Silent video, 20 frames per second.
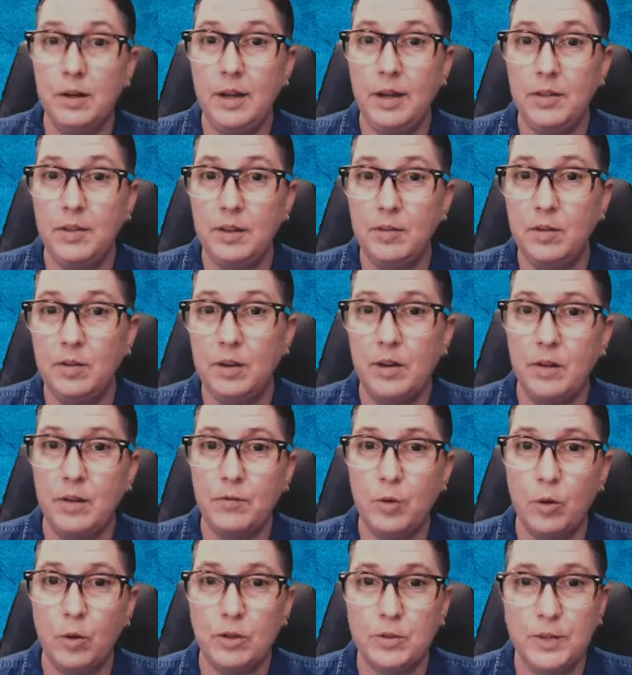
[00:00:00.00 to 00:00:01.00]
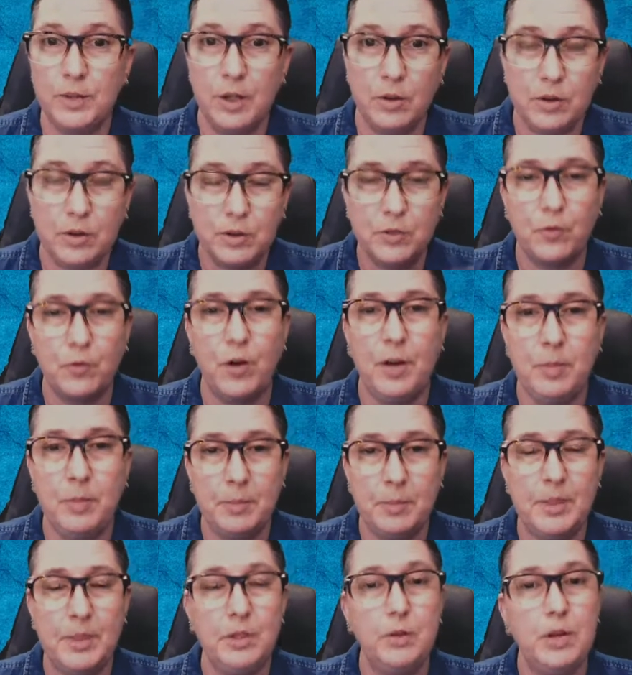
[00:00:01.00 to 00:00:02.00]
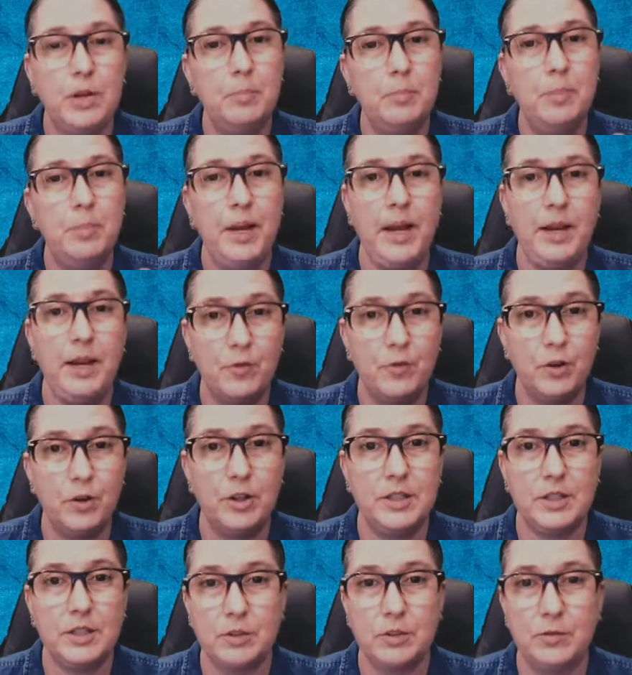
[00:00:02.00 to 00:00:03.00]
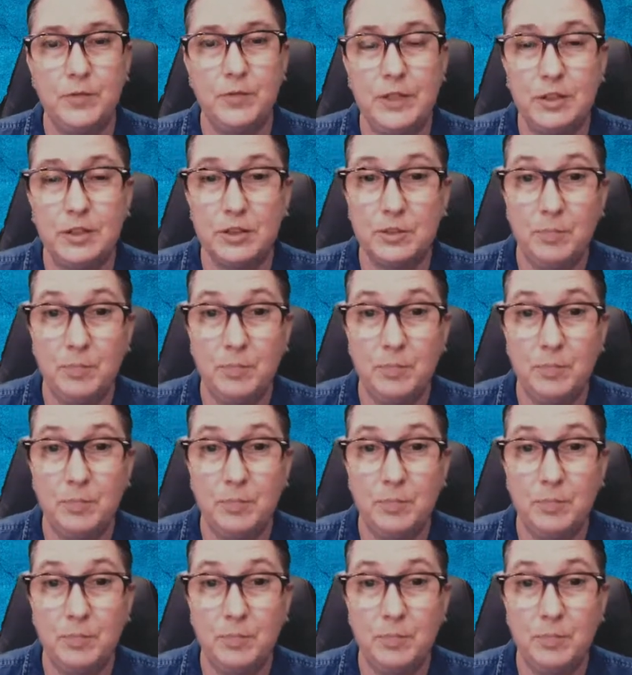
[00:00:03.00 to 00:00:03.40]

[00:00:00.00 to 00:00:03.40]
And then, of course, we know there's freemium and you can pay for additional features.